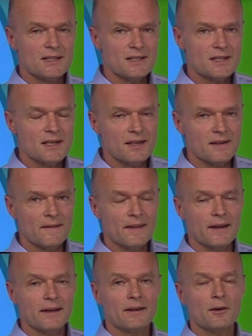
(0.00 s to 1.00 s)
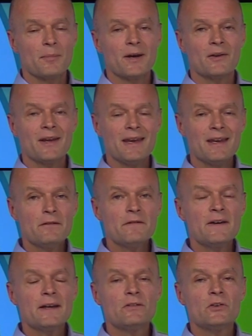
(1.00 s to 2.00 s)
D C, that about
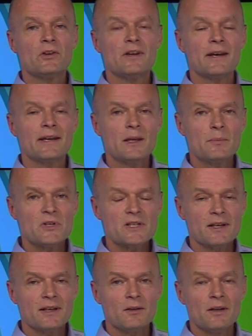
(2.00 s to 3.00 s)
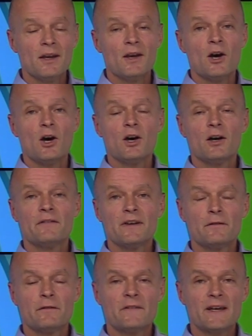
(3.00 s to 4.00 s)
eighty-five to ninety percent of
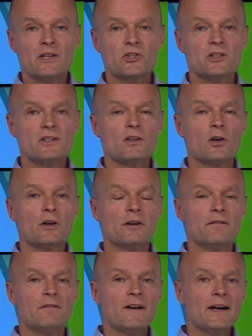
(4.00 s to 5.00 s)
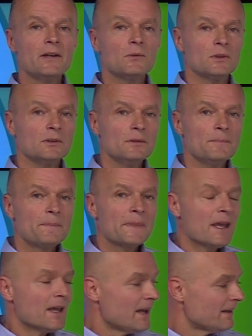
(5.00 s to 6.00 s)
infections are viral,
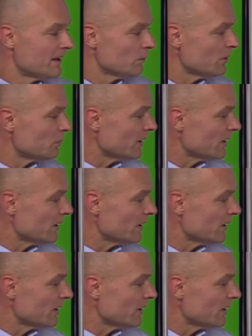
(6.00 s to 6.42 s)
and then we